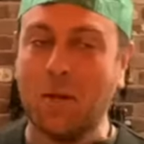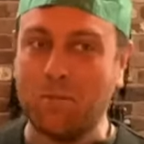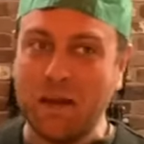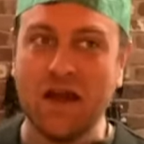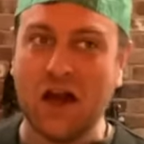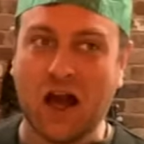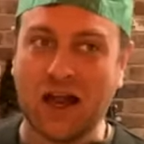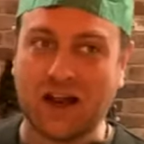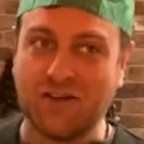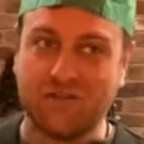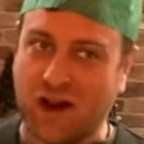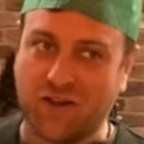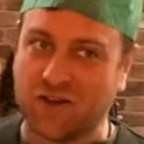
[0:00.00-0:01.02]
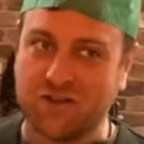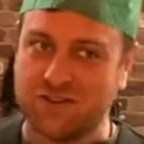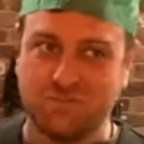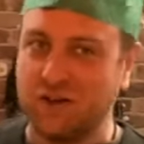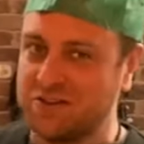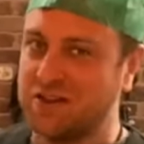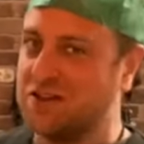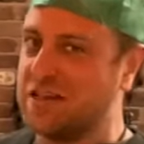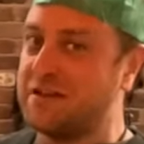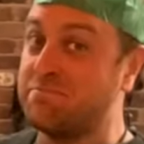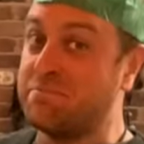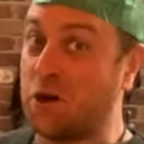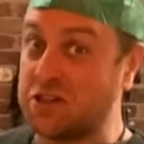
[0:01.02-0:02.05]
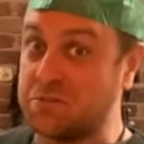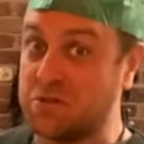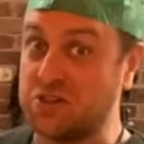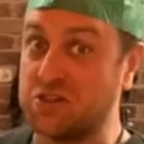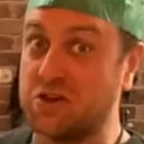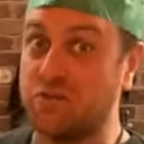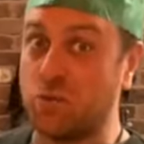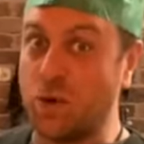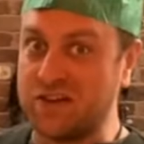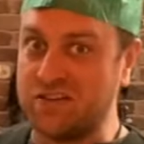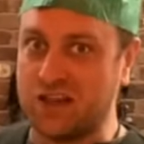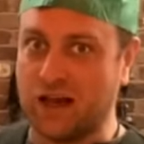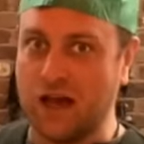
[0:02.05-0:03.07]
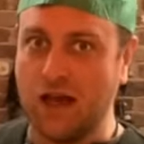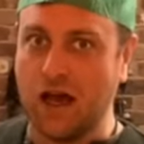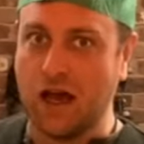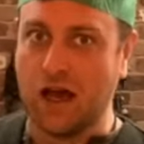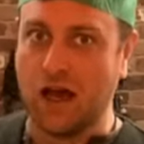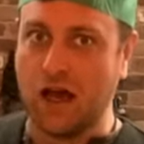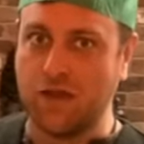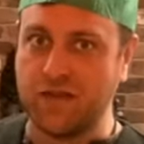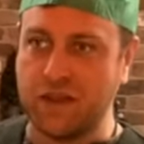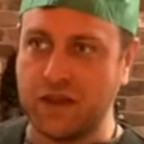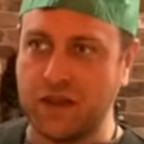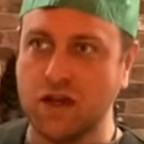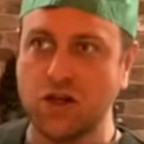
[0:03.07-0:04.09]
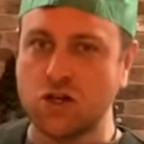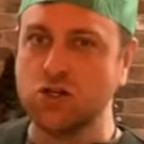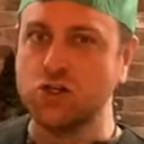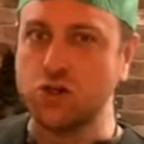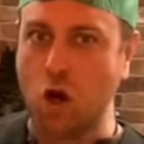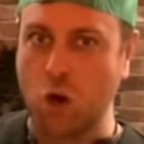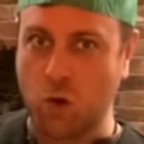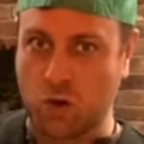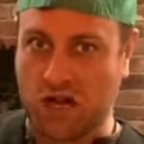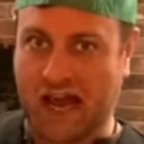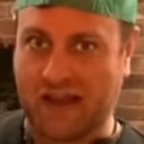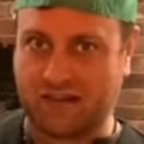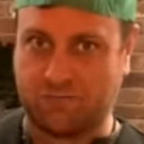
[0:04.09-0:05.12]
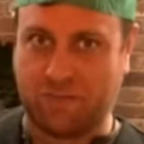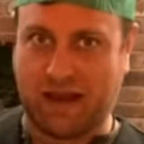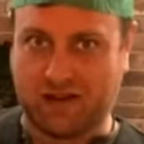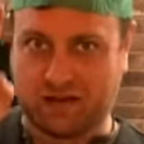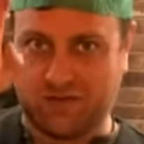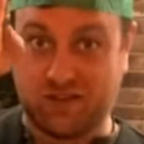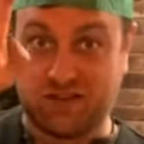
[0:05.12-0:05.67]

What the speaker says: bit like Father Christmas, the embodiment of winter, the crone aspect of the